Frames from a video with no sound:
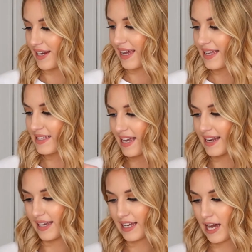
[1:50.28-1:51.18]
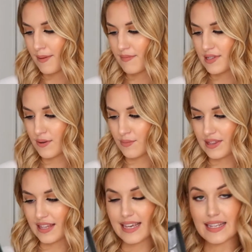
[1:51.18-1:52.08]
on it, and it comes
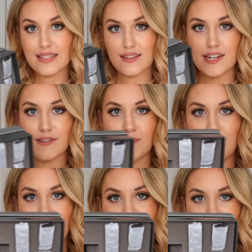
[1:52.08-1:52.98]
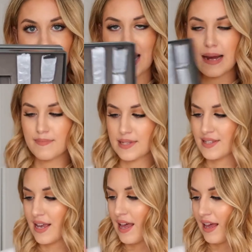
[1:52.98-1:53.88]
with these kind of black straps,